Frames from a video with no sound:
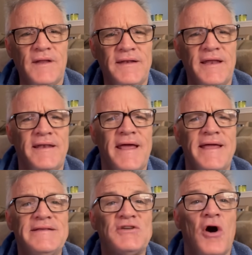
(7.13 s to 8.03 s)

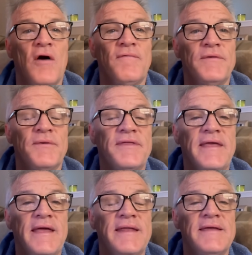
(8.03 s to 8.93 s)
Today's Coffee with
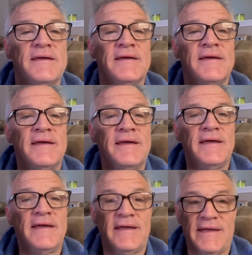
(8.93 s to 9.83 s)
Kenny
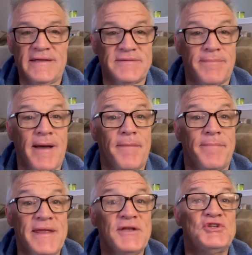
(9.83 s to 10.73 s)
is about
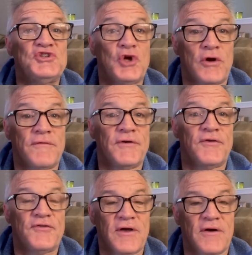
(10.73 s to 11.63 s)
being sure of
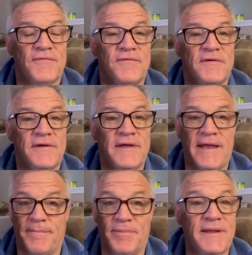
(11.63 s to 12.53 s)
yourself
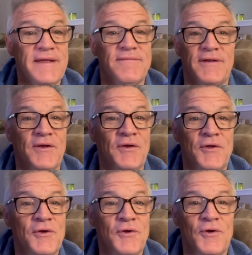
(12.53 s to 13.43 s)
and believing in
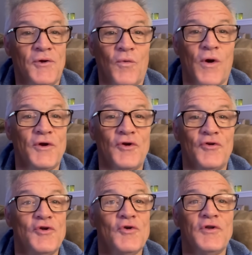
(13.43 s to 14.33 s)
what you're
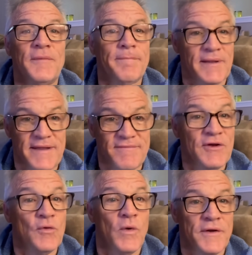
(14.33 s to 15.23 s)
doing and believing
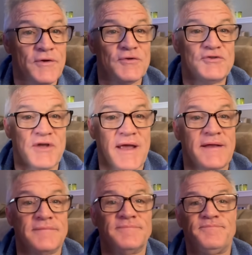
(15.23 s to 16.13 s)
in what you're
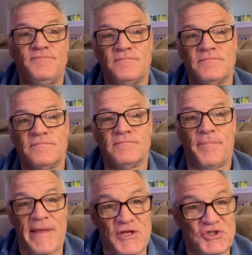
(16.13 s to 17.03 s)
saying.
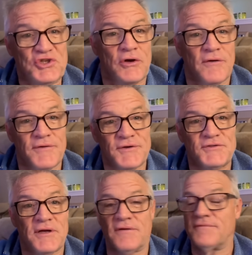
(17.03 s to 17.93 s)
Being sure of
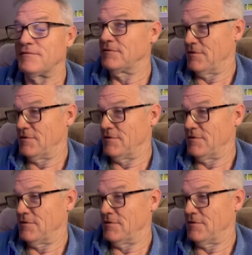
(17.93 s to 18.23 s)
yourself.